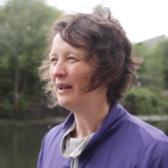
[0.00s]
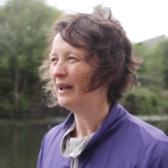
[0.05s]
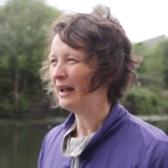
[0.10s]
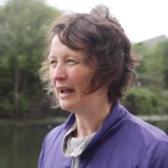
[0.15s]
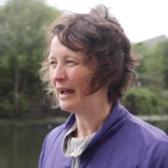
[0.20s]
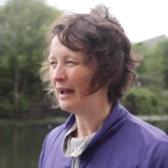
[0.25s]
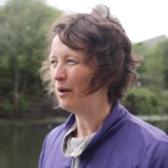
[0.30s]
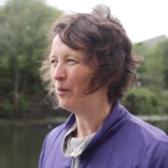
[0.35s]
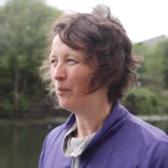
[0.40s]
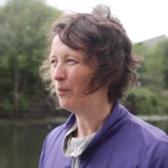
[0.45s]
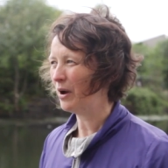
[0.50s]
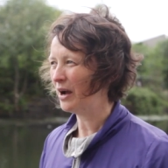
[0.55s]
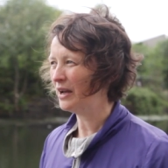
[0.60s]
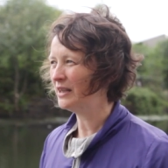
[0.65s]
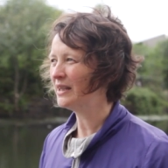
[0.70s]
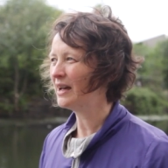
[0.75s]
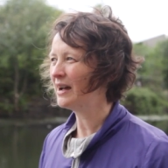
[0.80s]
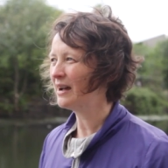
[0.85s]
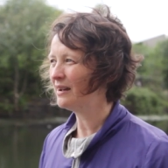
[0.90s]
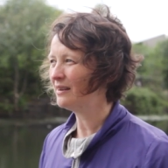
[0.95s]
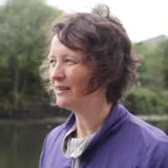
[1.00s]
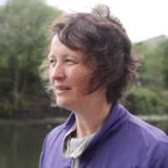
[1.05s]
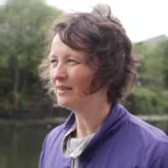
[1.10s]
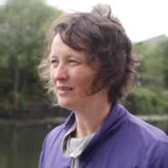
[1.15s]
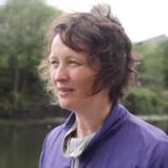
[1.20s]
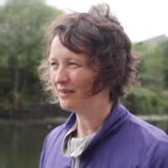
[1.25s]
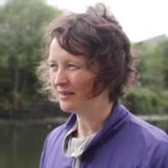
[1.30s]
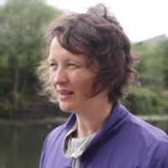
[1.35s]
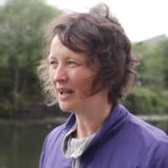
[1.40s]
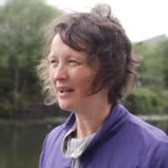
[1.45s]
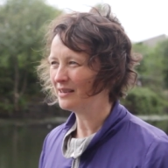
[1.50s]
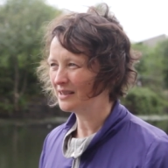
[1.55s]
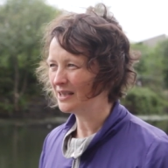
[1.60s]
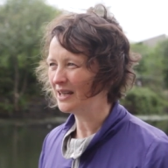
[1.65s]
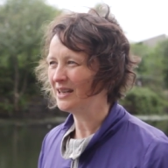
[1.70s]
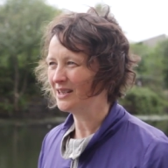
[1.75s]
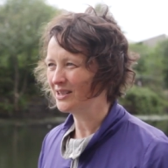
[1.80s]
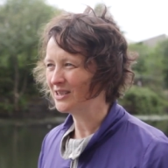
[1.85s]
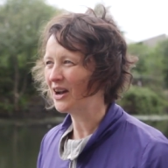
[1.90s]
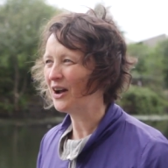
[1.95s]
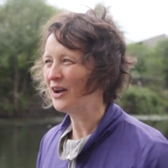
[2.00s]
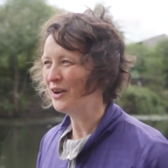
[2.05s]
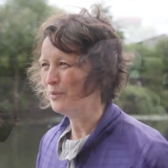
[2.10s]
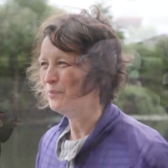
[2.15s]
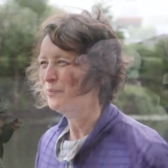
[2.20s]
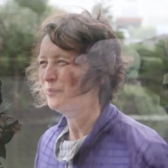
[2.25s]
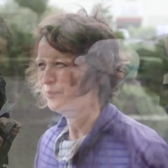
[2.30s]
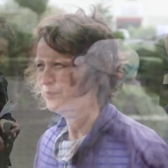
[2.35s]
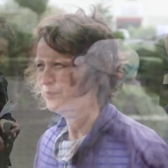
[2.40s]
And that takes time.